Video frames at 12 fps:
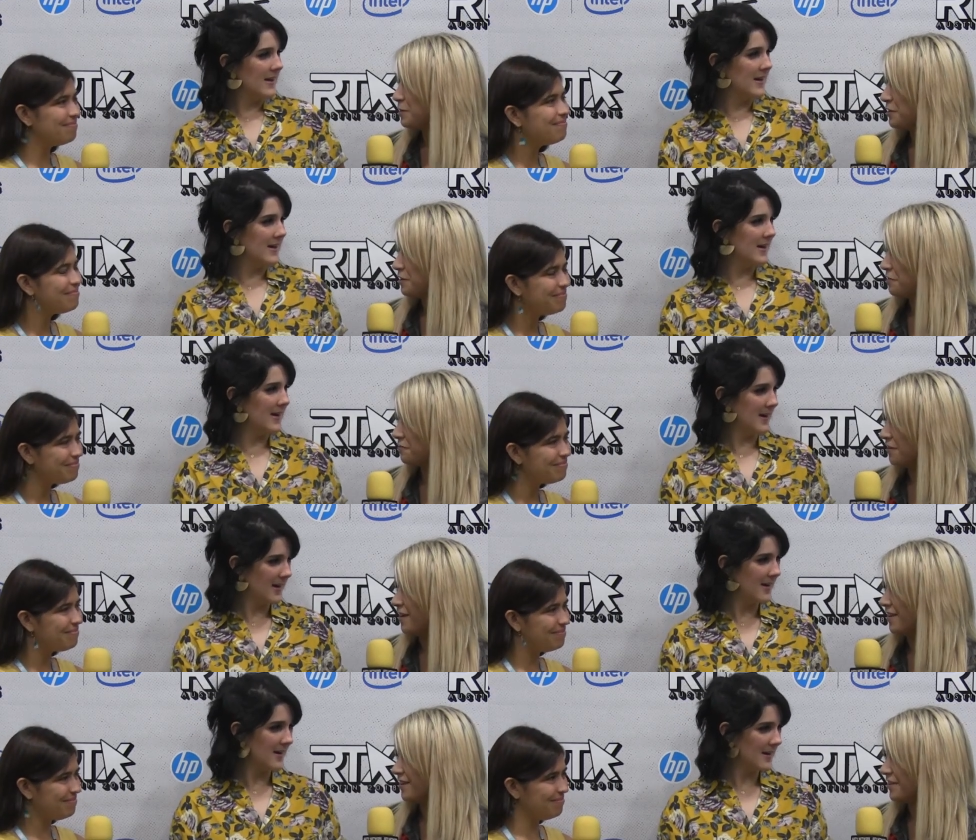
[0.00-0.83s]
Speaker 1: be a lot of
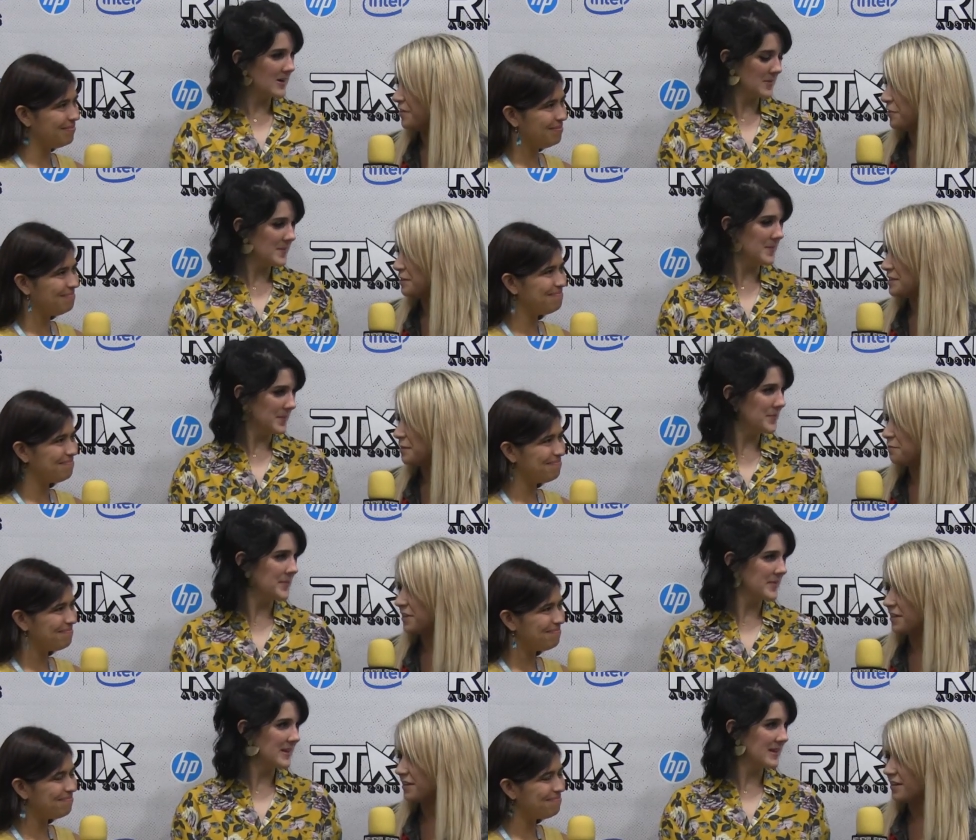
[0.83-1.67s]
fun. You know, it's
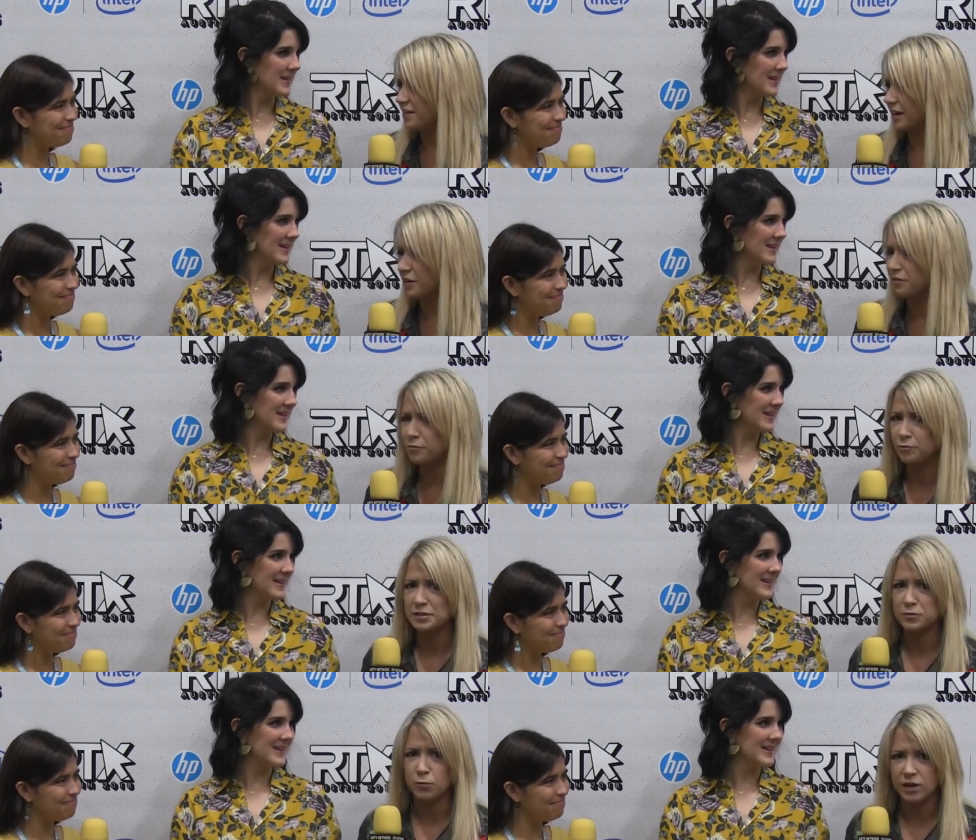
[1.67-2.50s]
something that I know
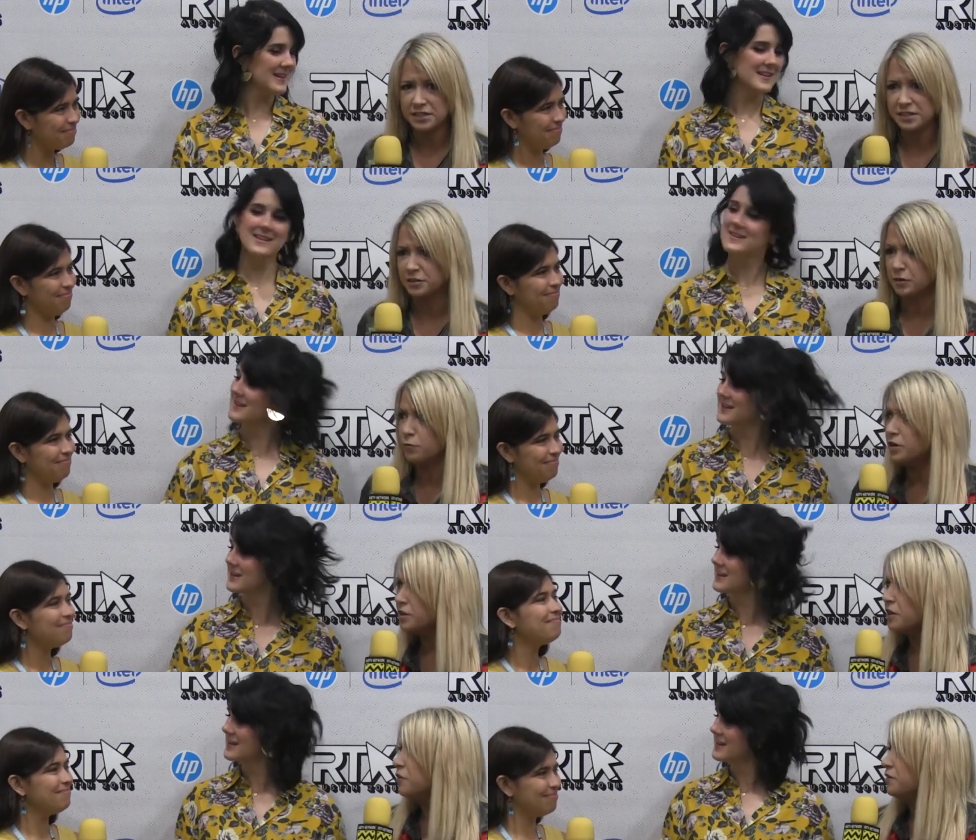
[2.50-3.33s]
everyone's wanted. They're like, when are
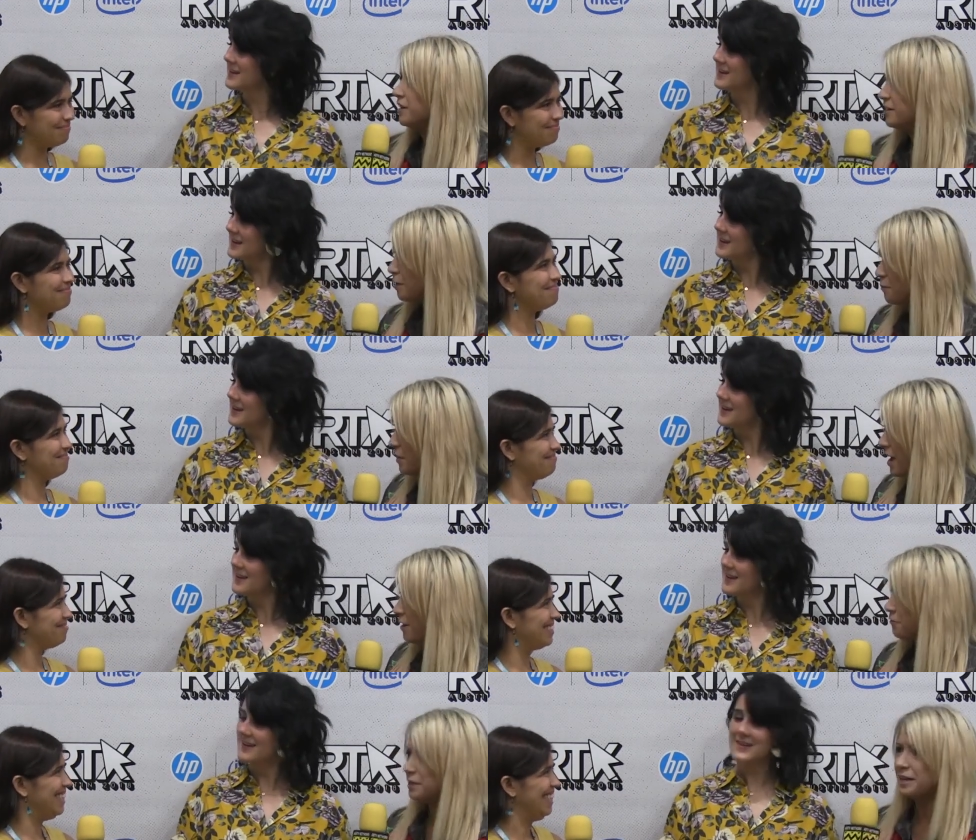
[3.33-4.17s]
they all going to come
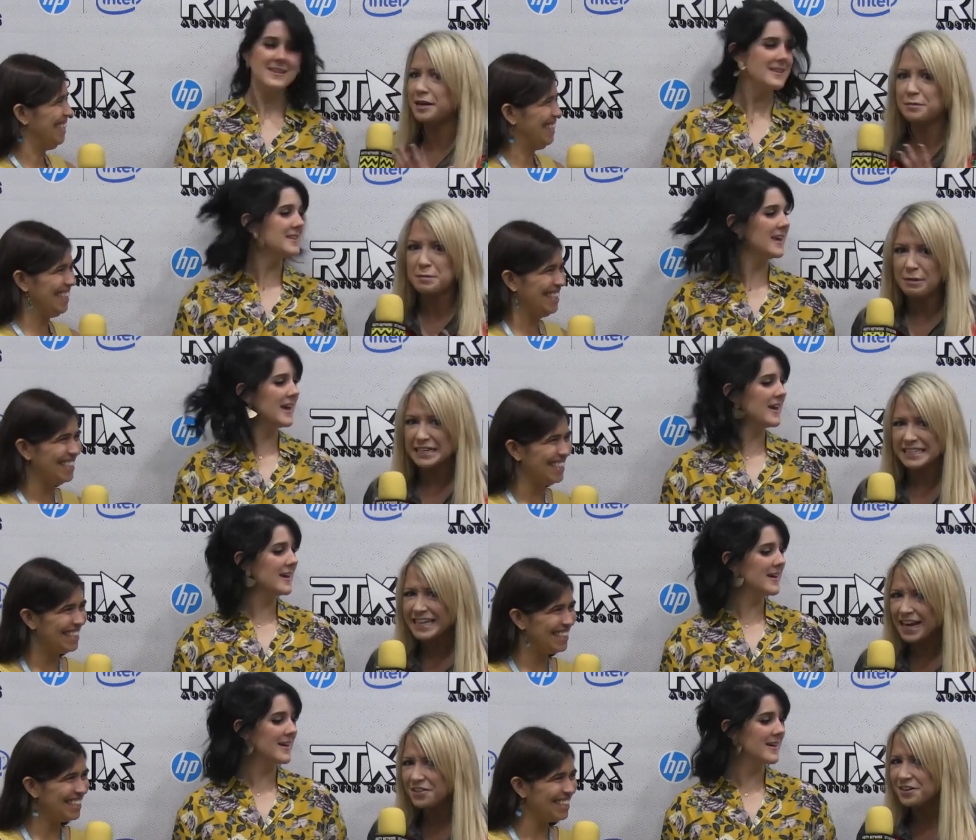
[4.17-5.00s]
back? When are they going to be yeah. back
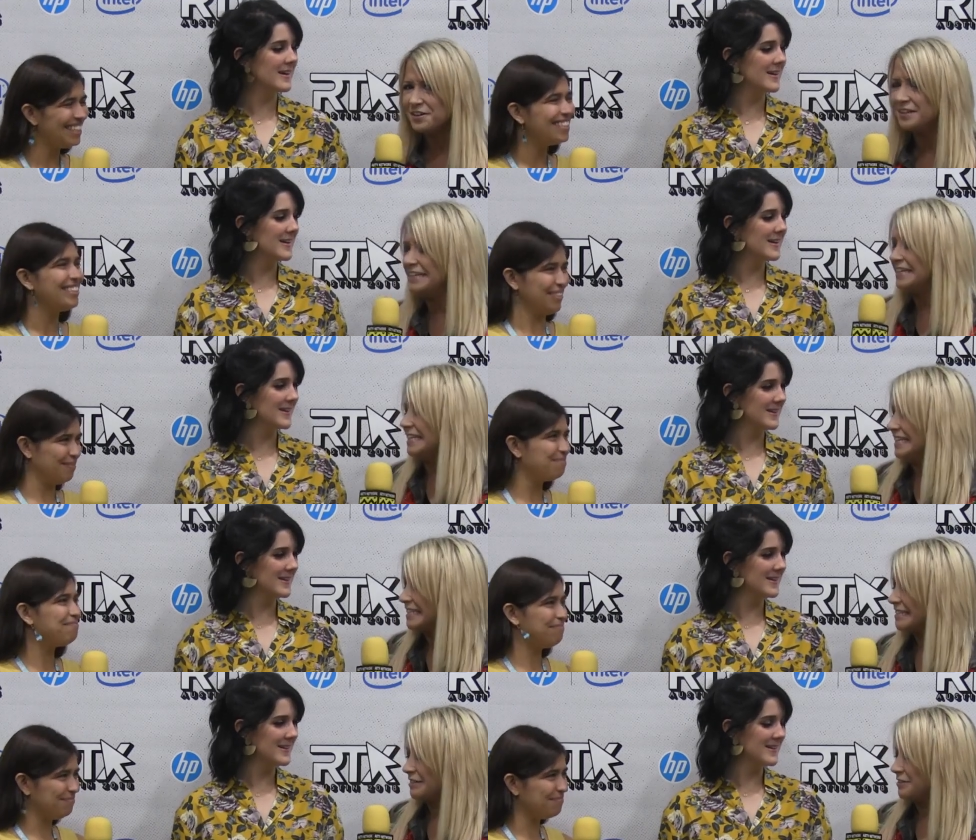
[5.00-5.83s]
together?
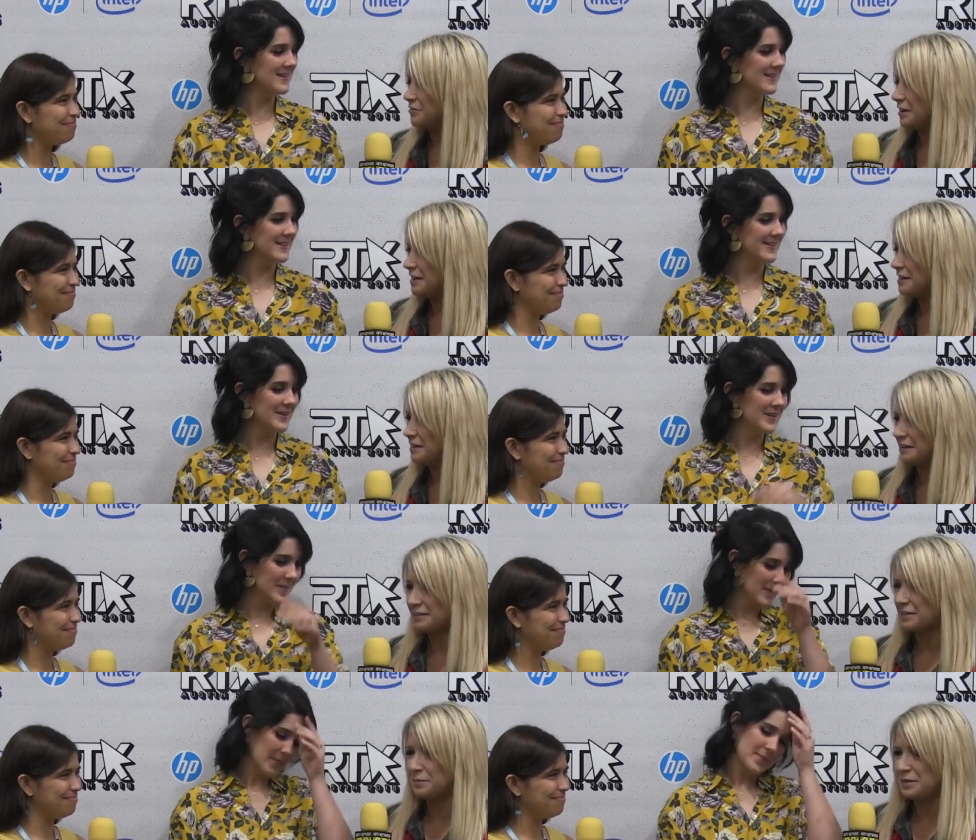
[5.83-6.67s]
So uh,
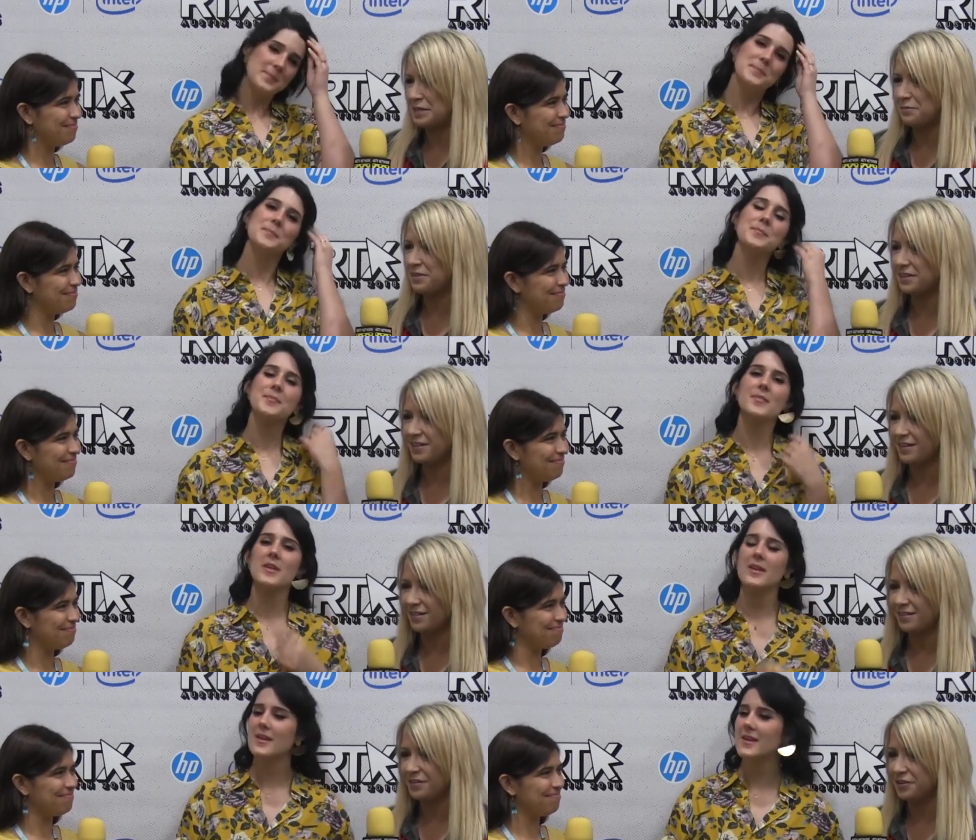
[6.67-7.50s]
it's going to be something
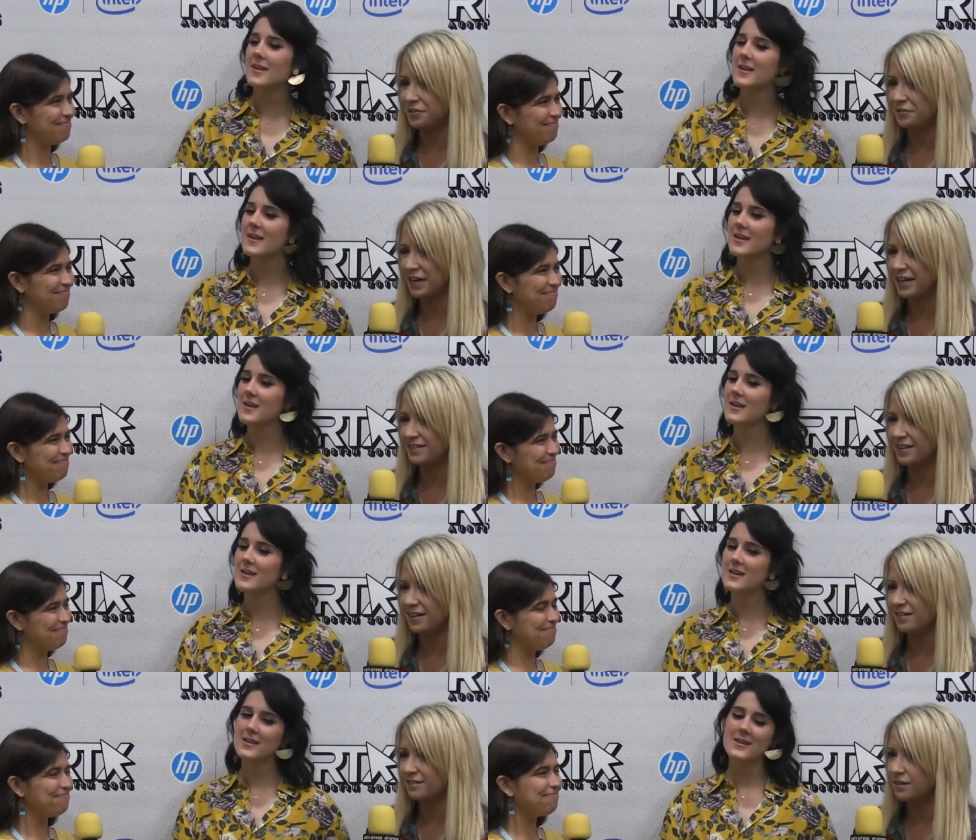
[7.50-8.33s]
that, you know, like I
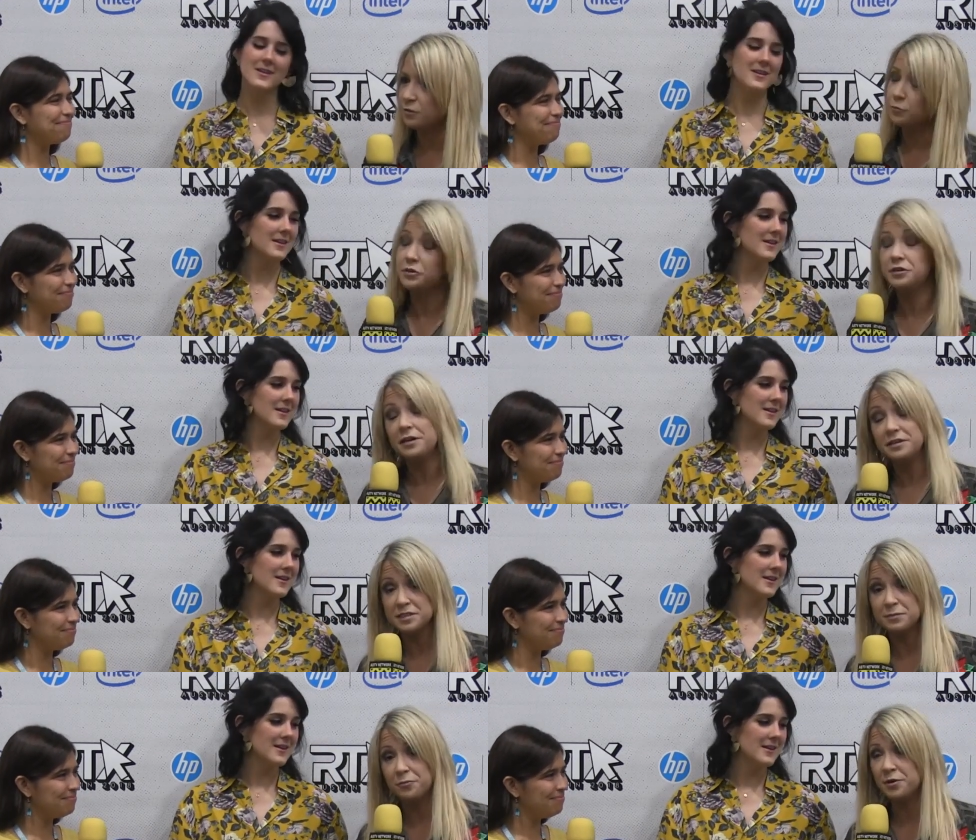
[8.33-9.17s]
said, will not
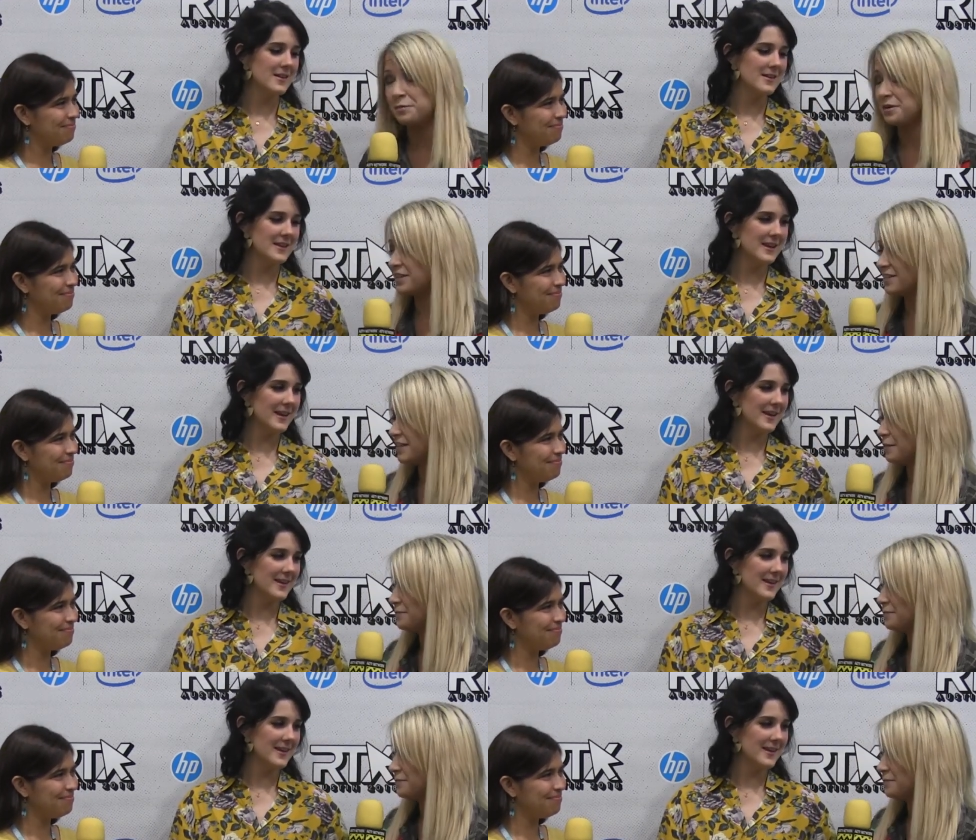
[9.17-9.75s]
disappoint, but at the yeah. same